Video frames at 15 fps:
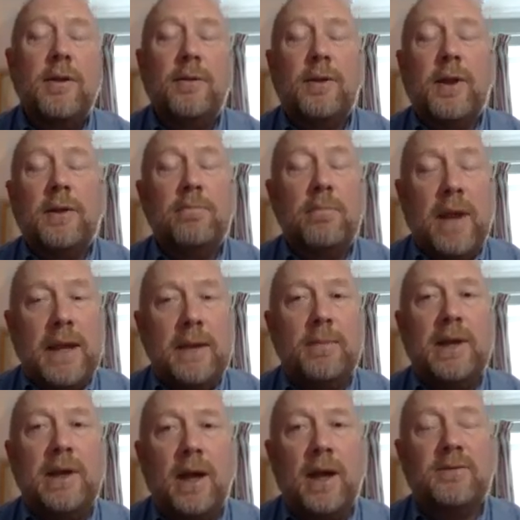then maybe
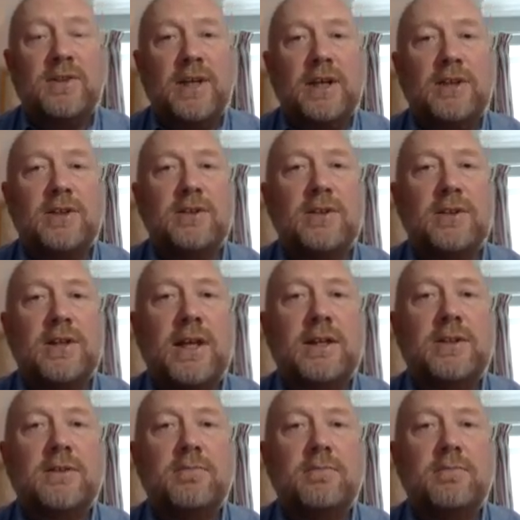live sessions is